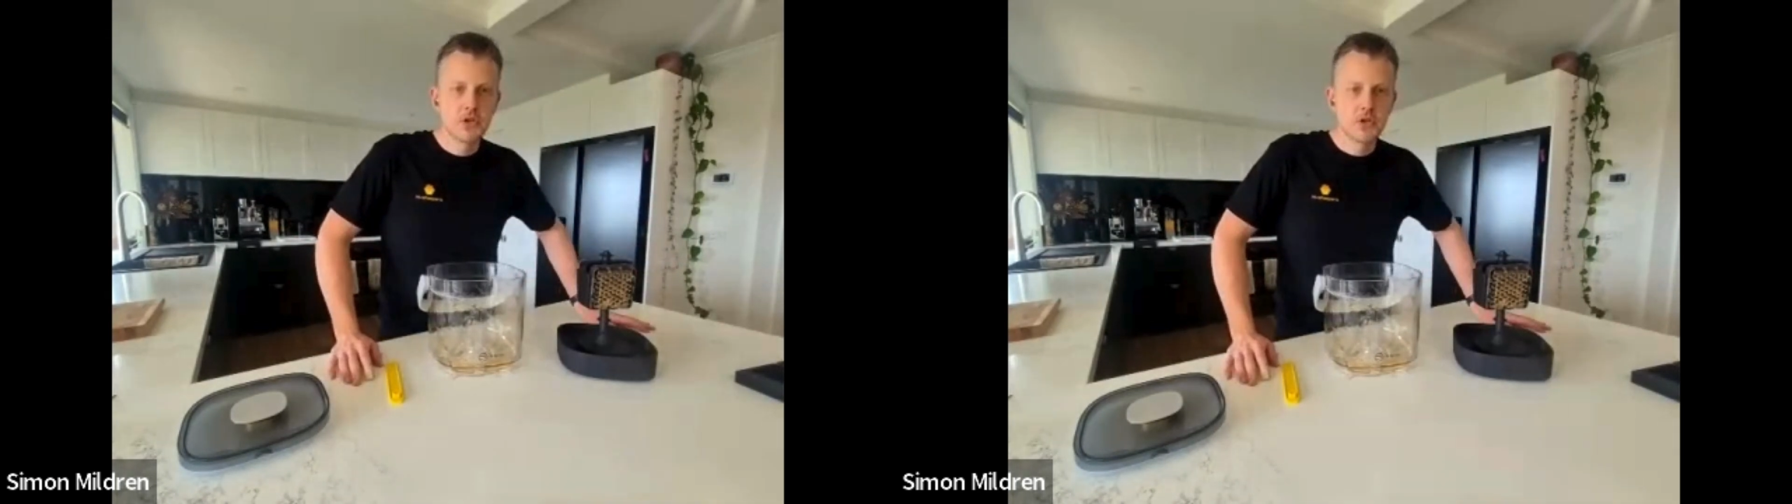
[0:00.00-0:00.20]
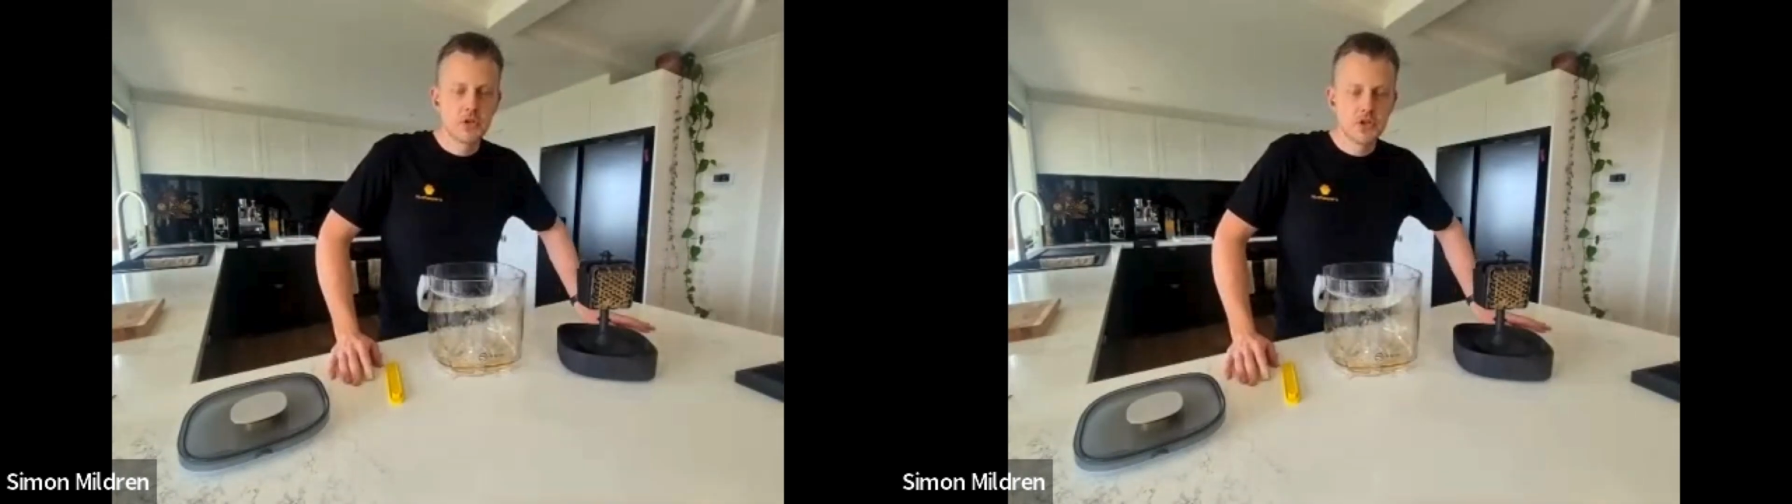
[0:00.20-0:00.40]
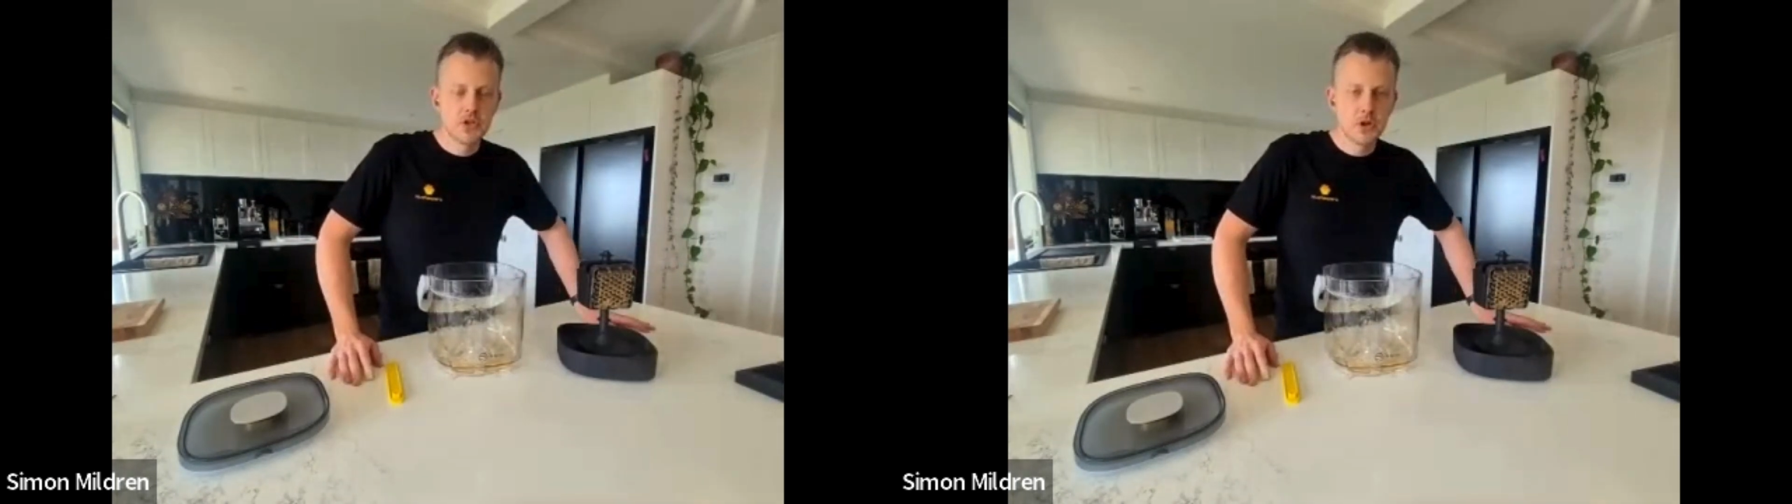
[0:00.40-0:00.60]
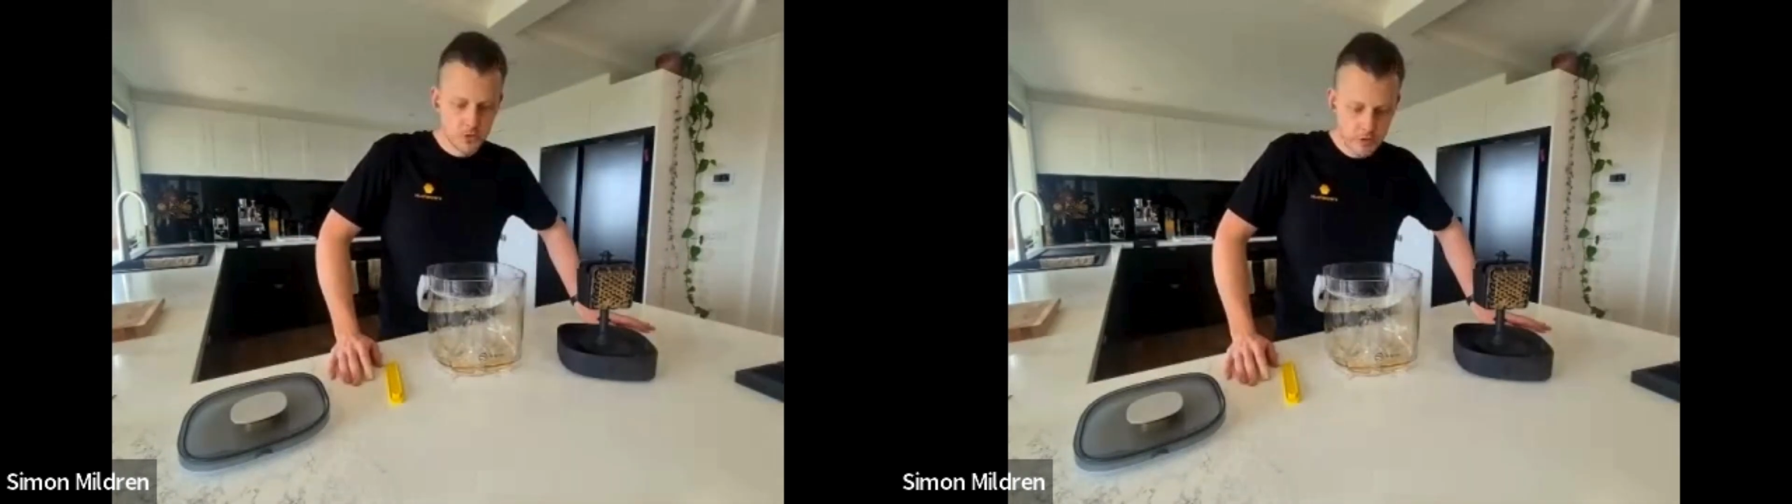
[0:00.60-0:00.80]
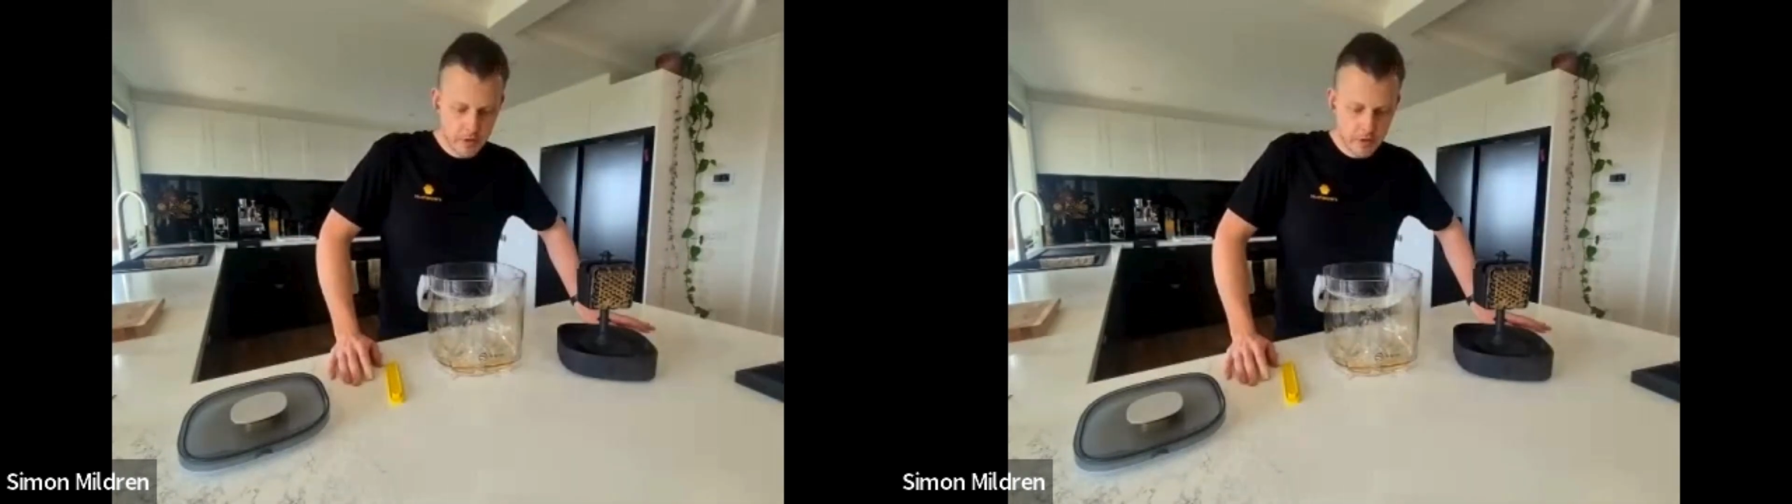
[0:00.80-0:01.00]
So there's no
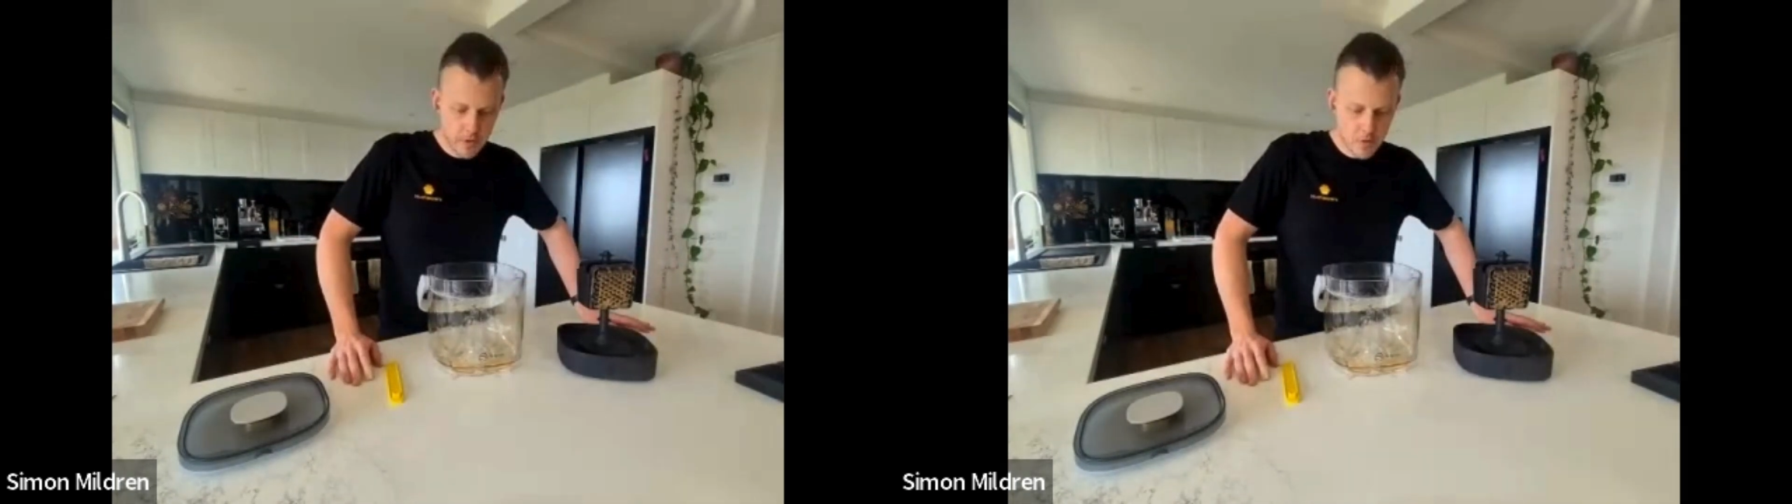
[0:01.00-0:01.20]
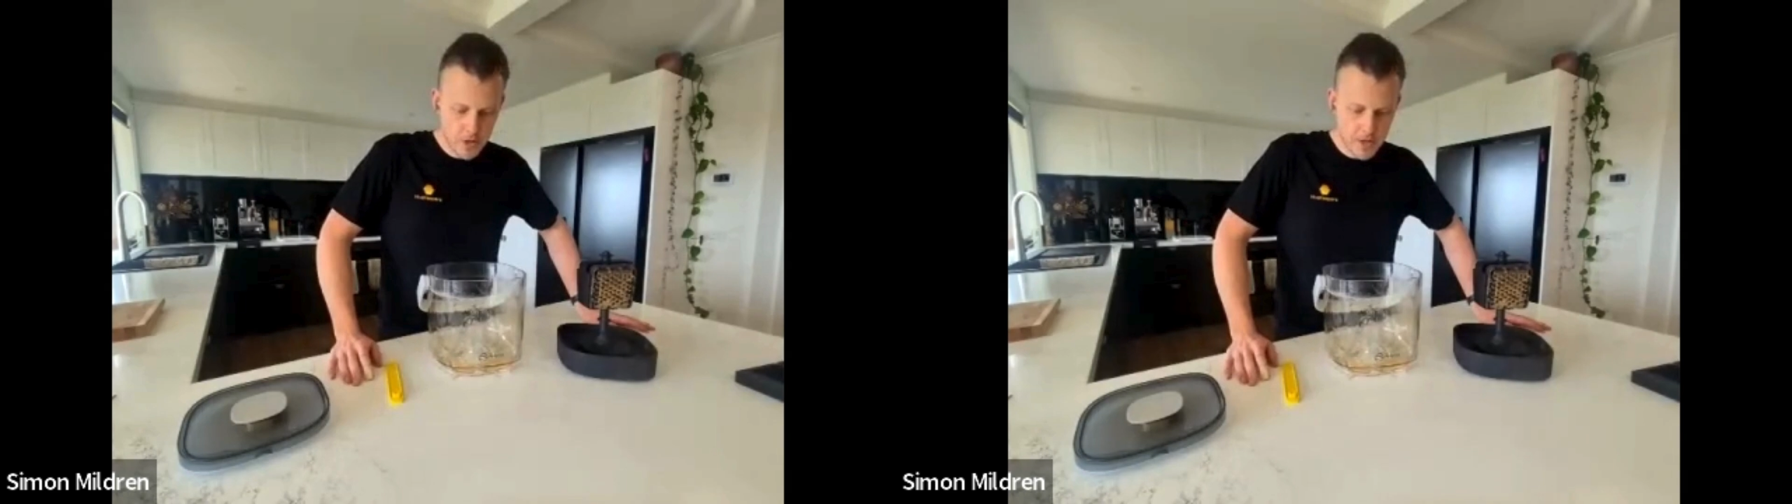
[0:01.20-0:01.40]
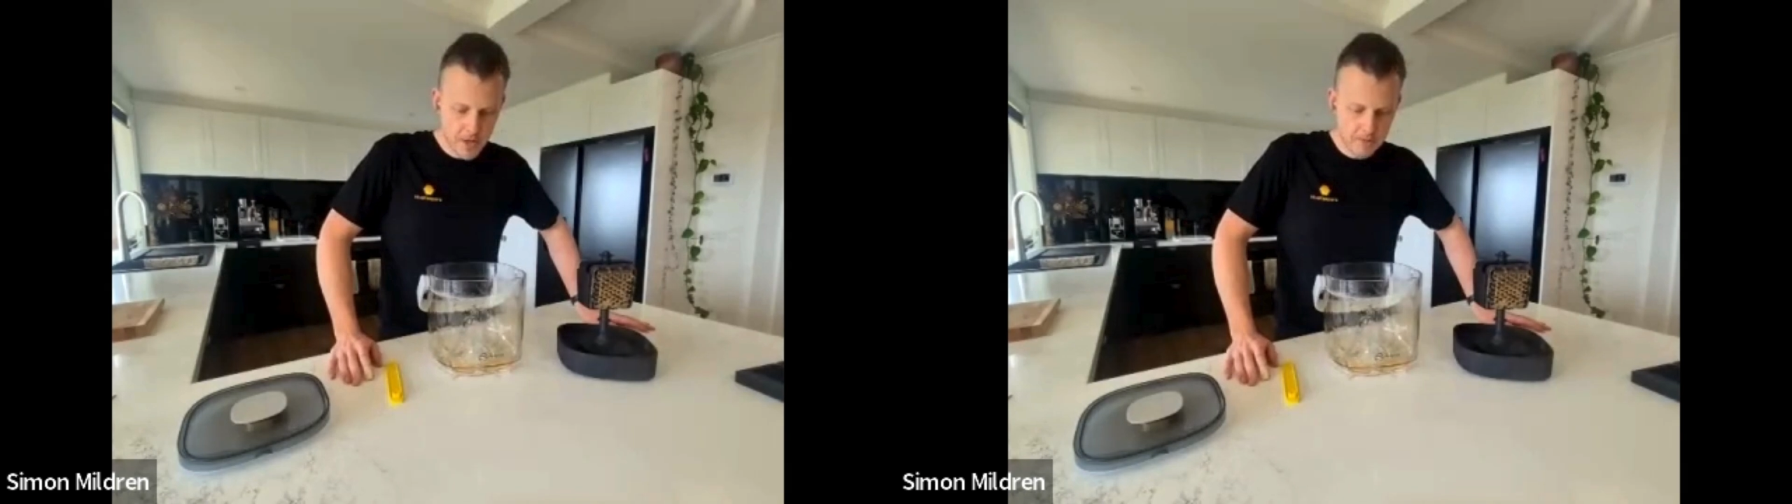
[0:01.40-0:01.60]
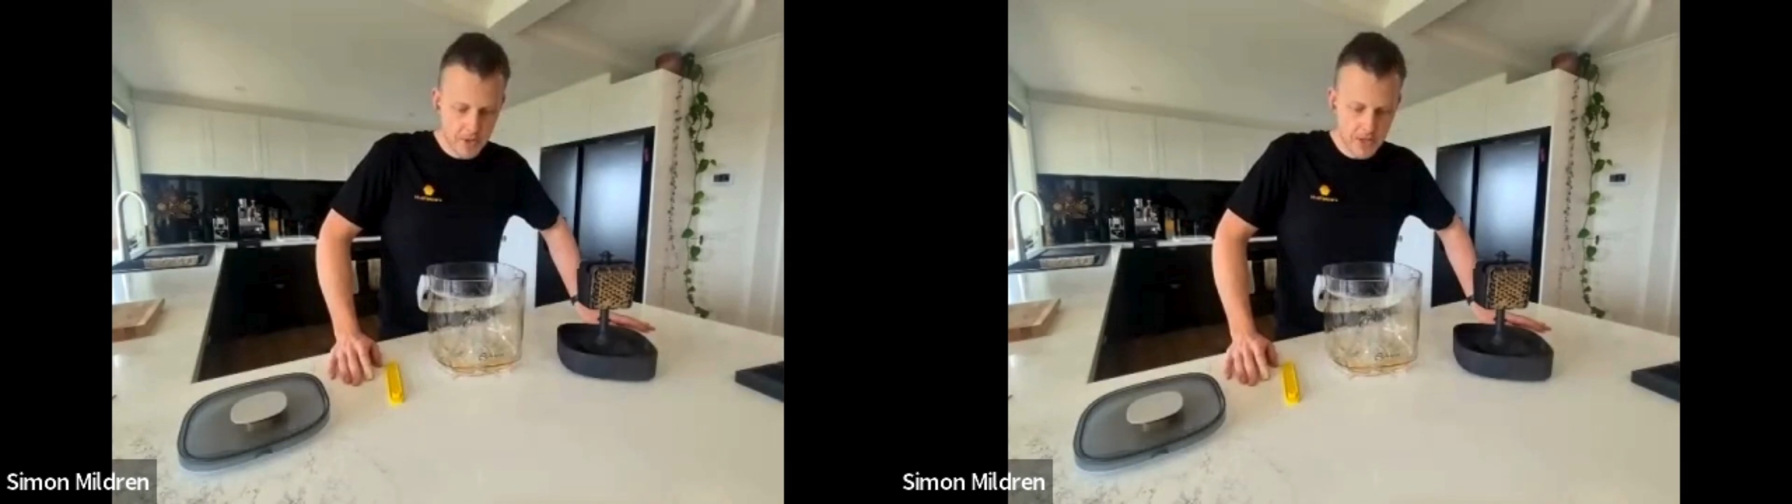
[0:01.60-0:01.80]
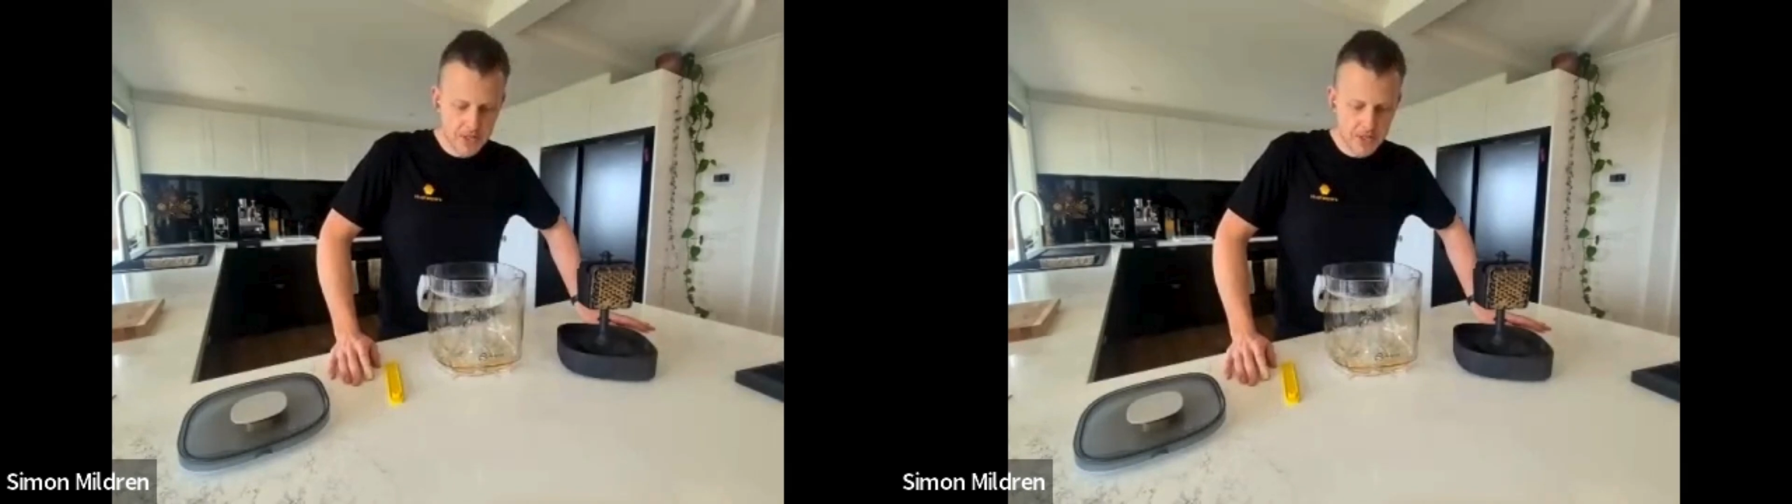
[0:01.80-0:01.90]
filtering required here.